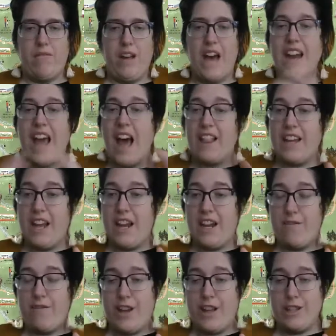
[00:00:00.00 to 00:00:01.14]
unallocated
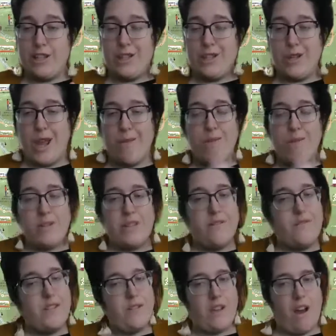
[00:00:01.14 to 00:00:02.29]
funds, and most of
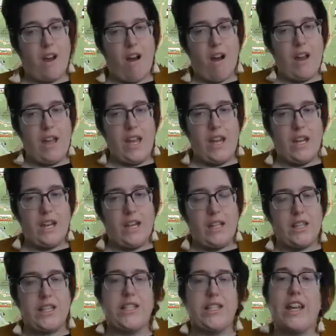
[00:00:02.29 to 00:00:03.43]
those are in
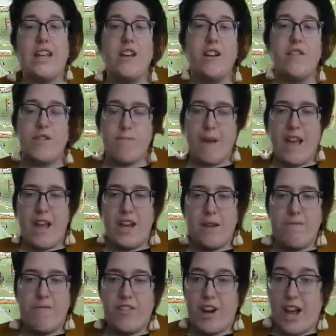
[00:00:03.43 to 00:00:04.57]
the second year of the
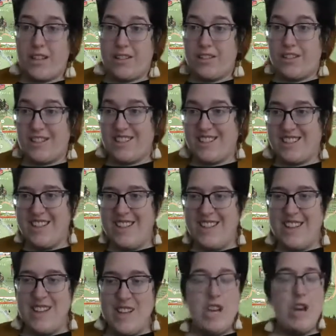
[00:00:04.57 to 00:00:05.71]
biennium for us, just
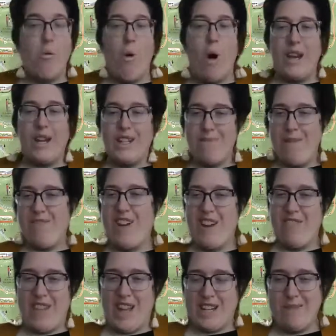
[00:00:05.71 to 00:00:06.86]
wanting to be very
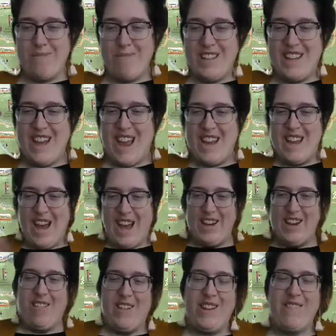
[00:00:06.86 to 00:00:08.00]
flexible and not
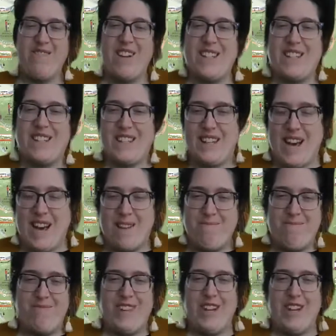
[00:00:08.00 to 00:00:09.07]
knowing what is to come,